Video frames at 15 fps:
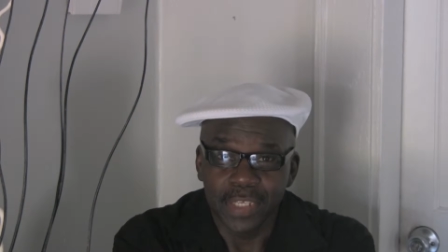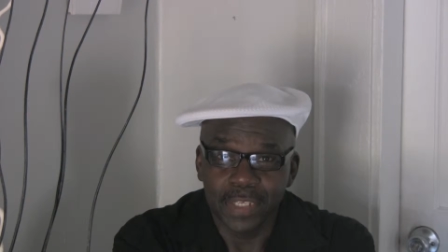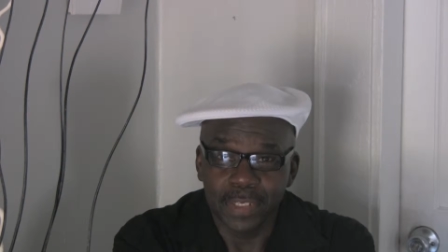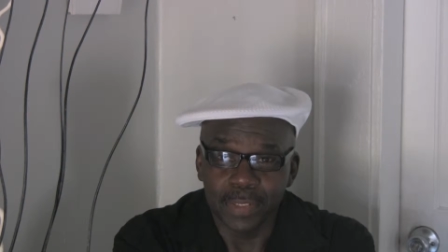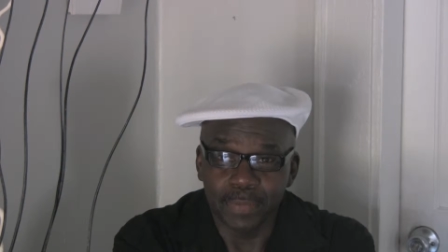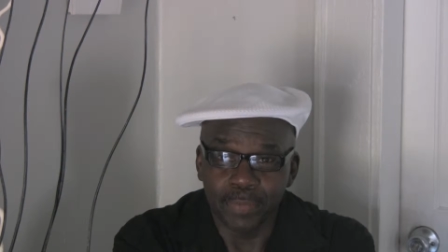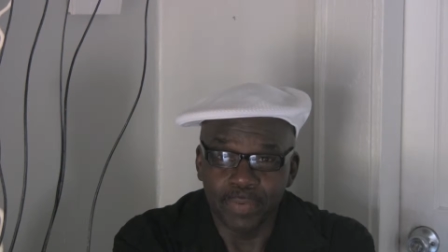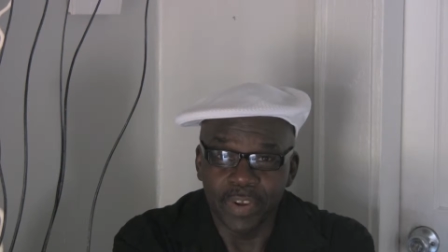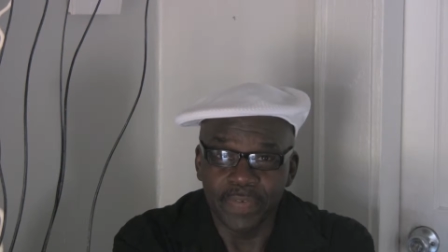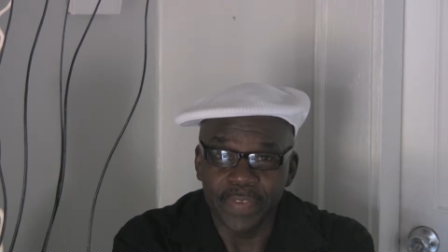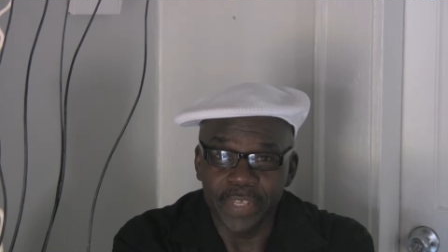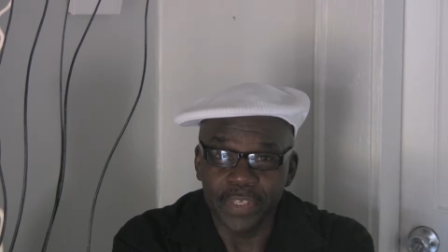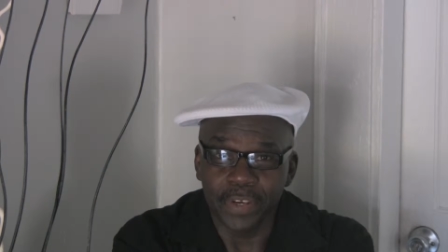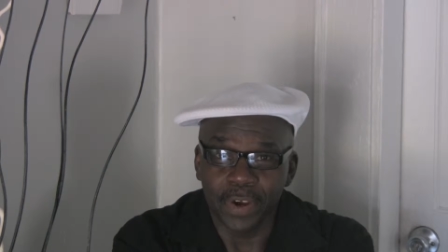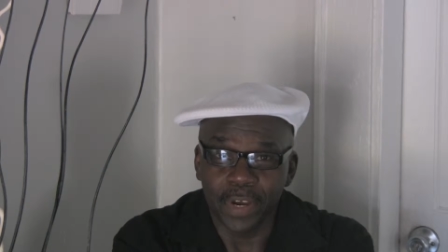to
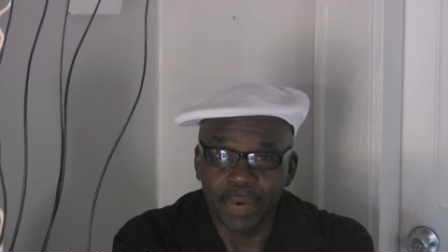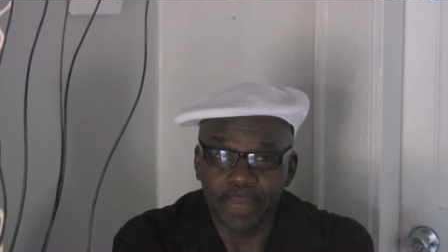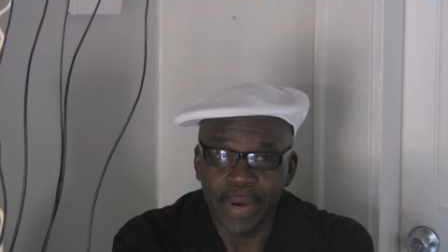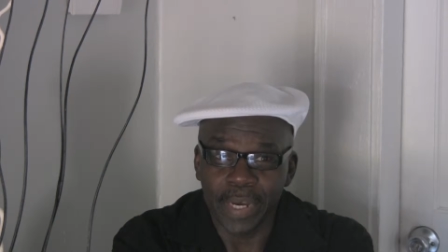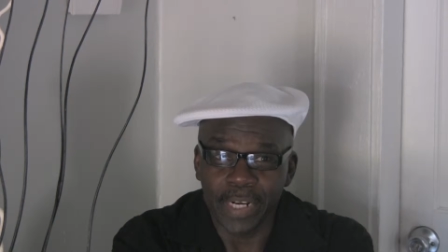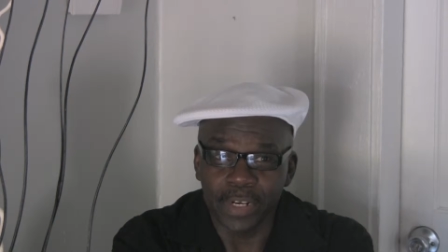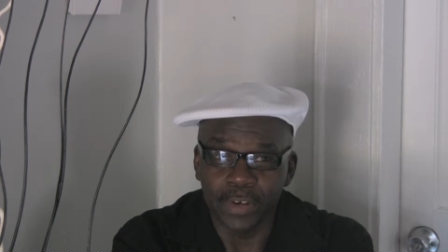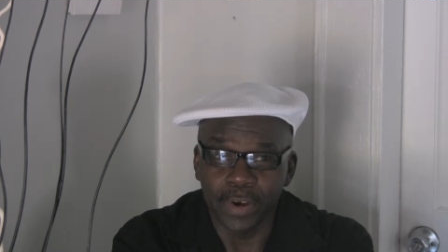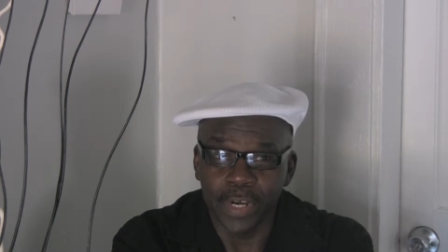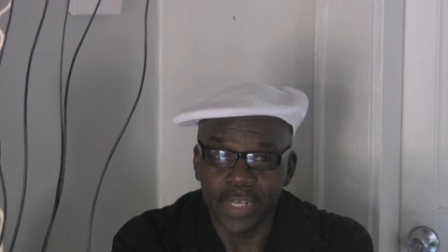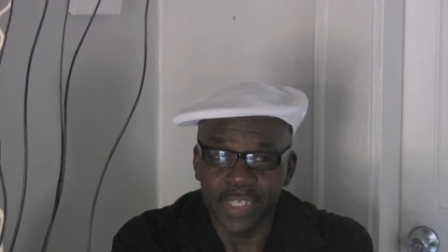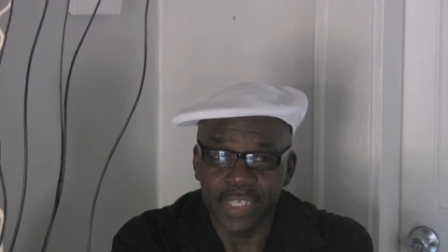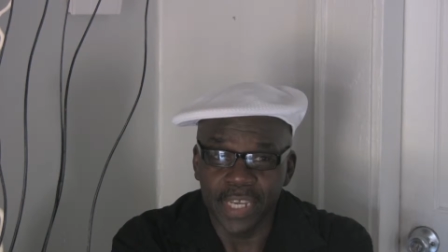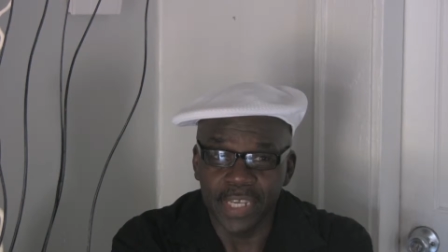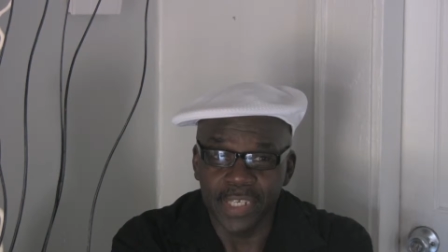briefly talk about an
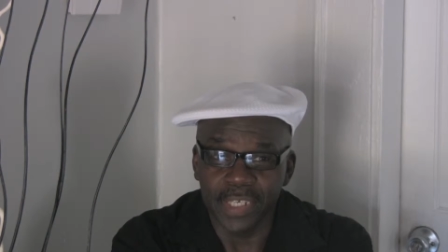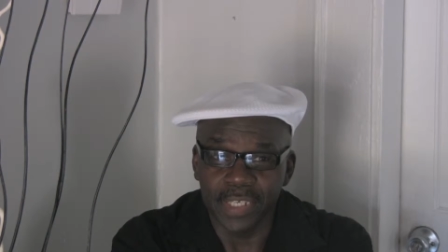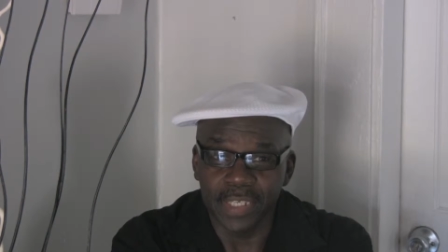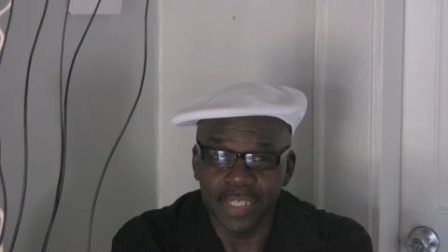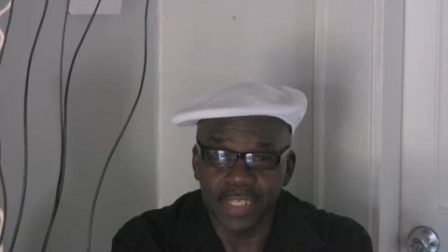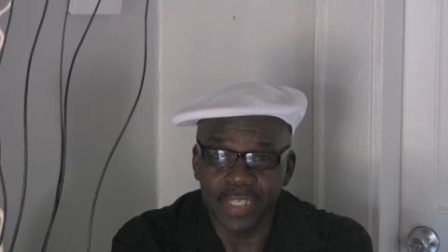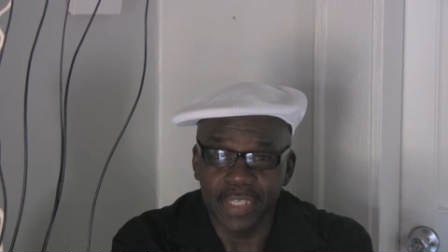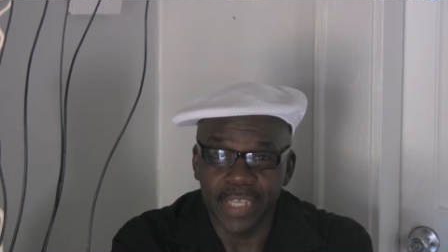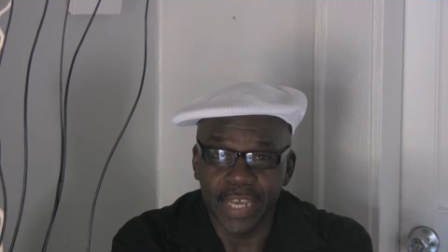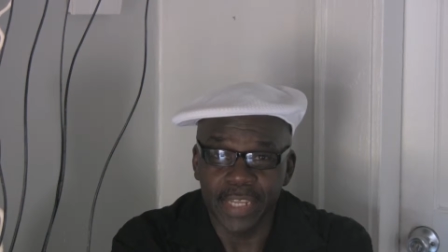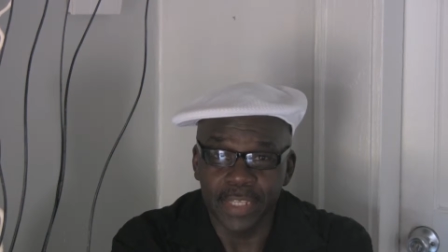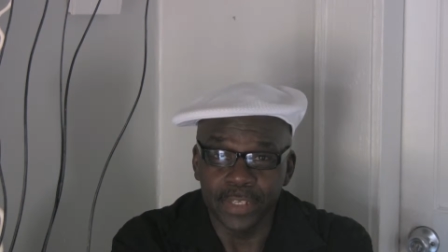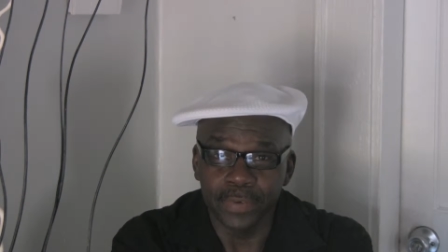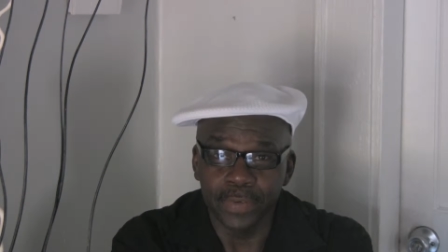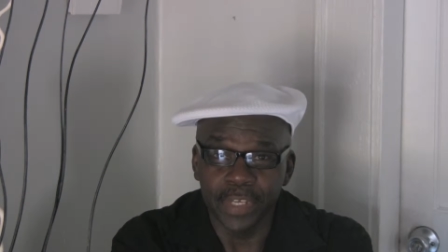organization
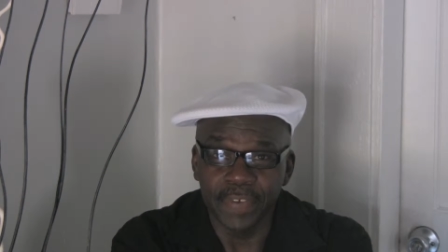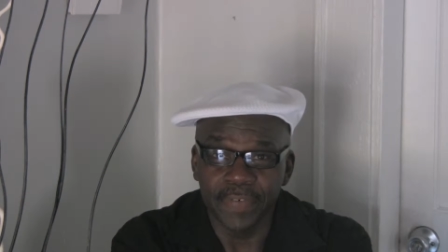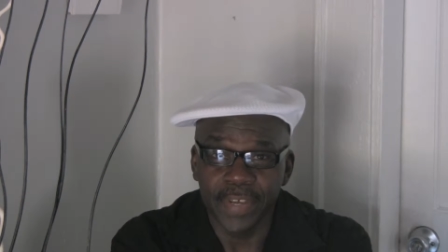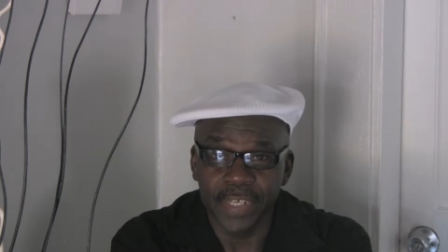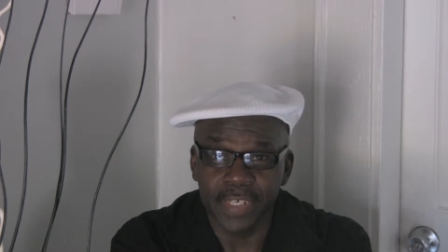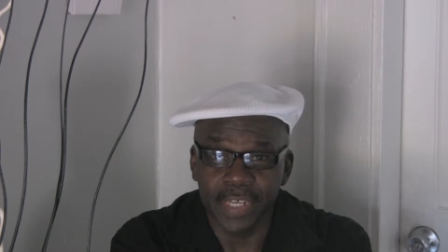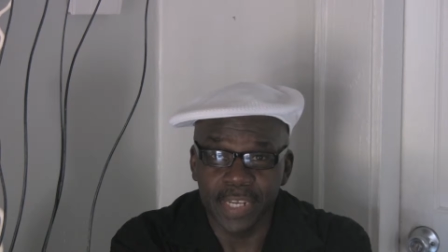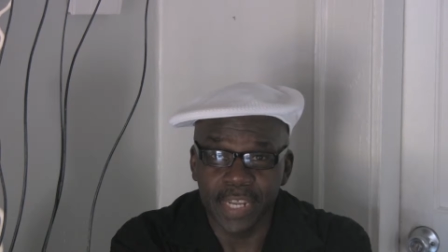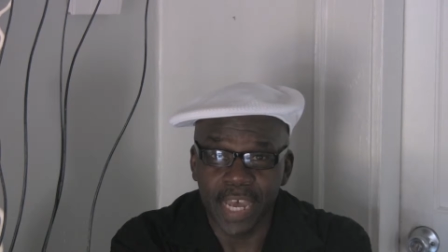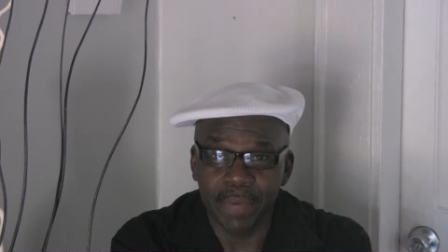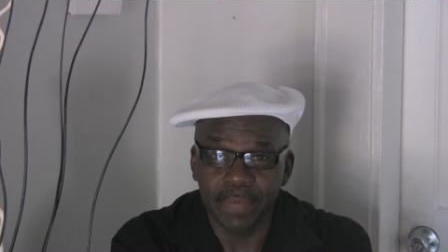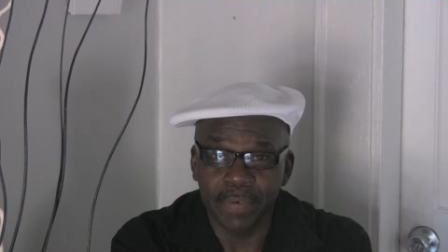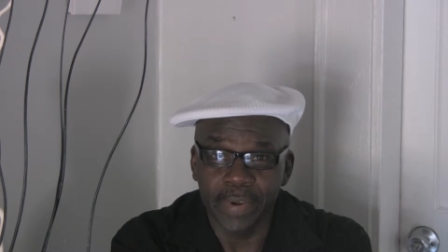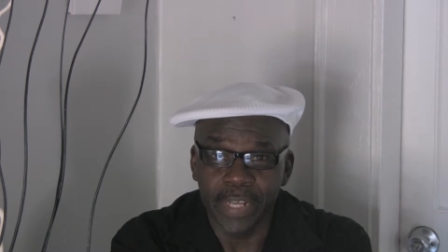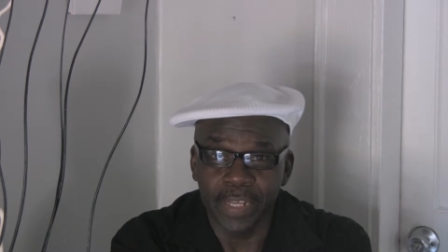that New Leaf has
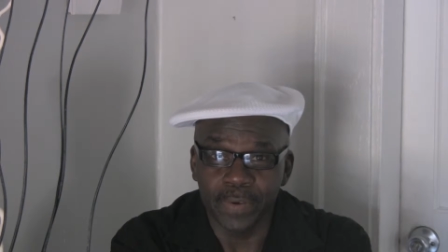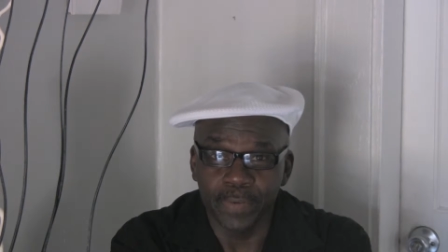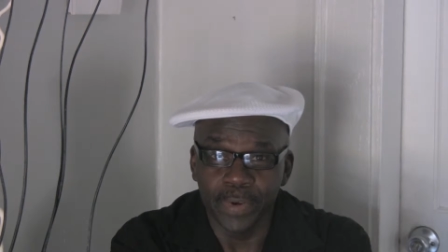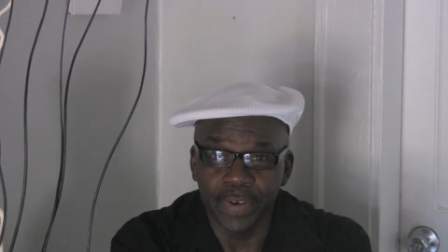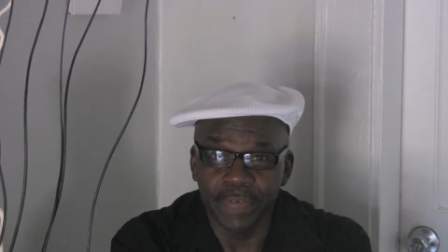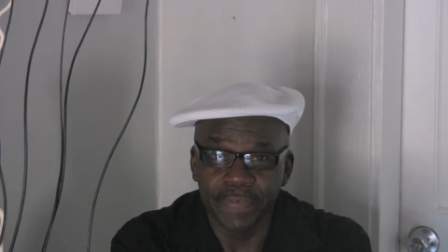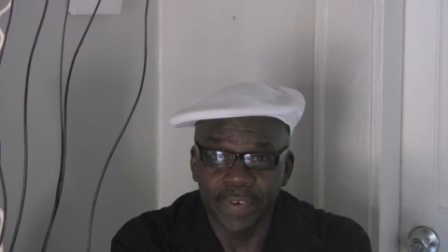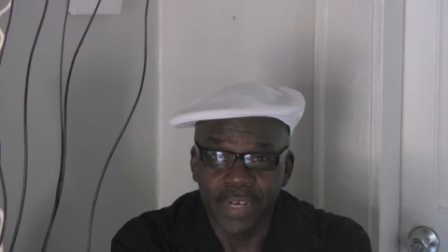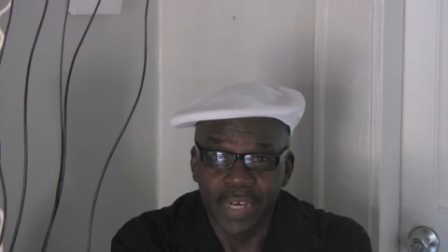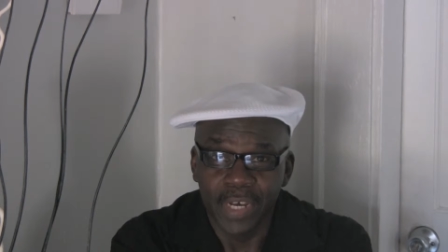collaborated with,